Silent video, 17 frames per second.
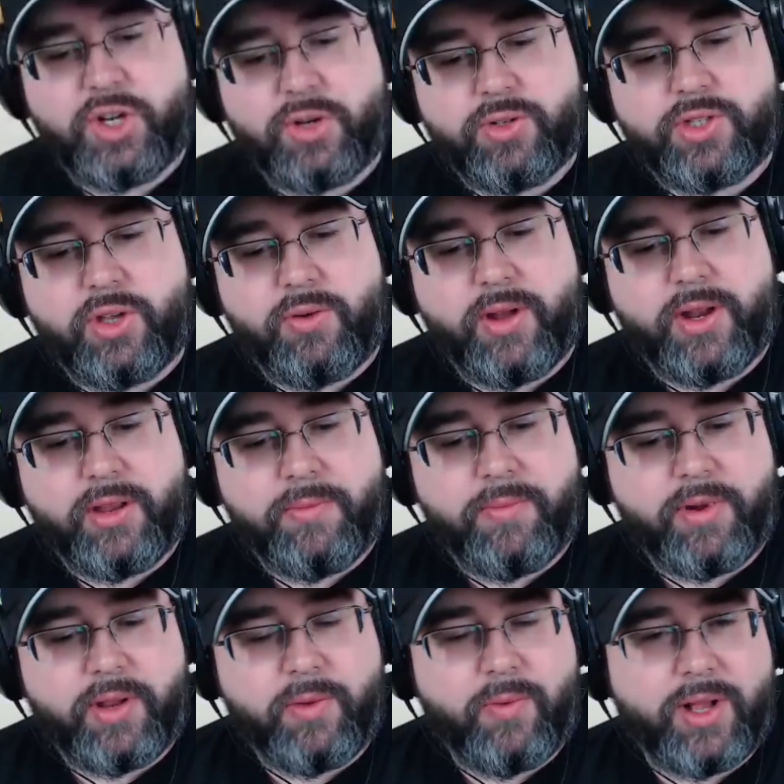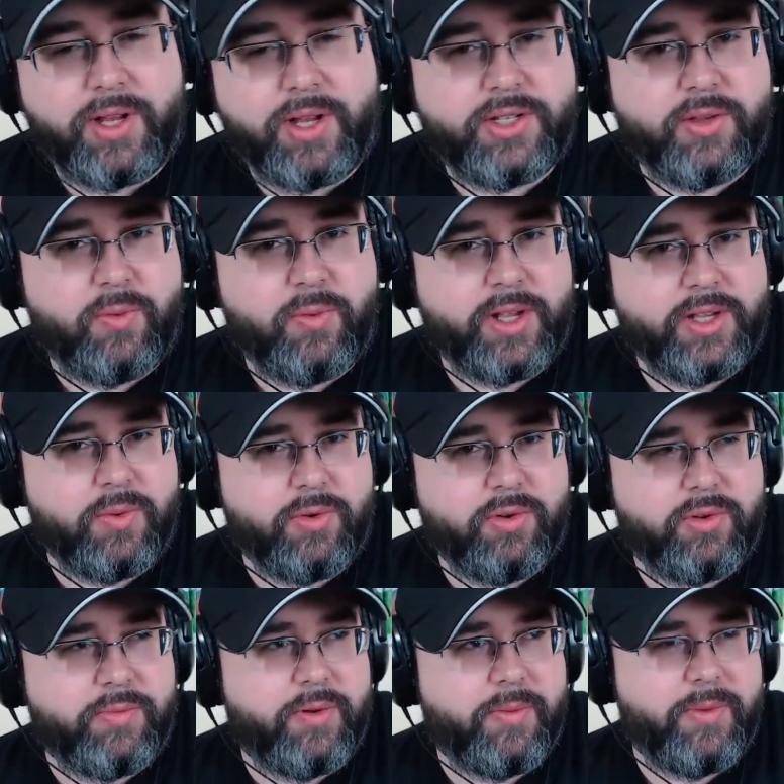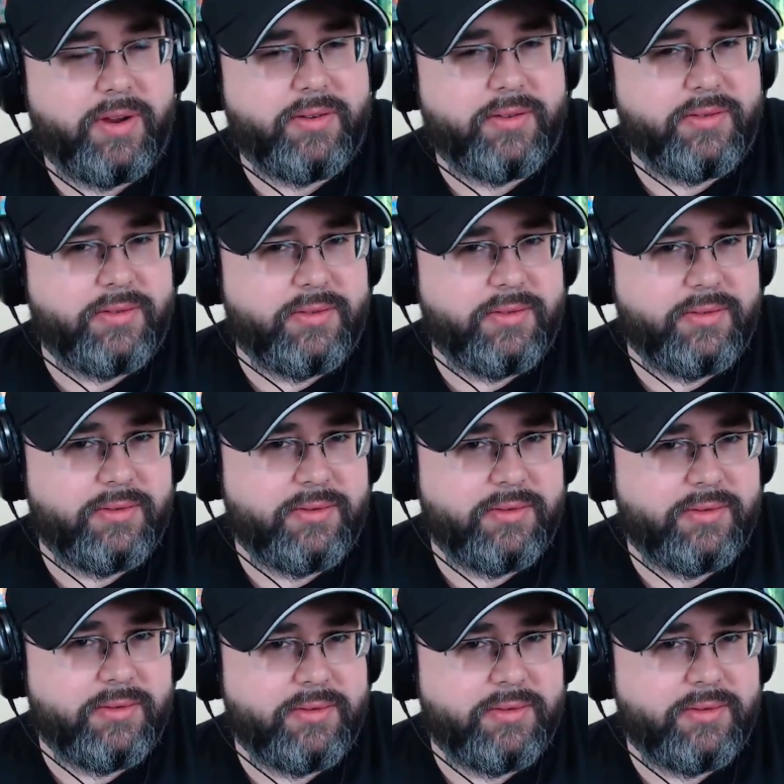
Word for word: though, anybody watch the Westworld premiere? I haven't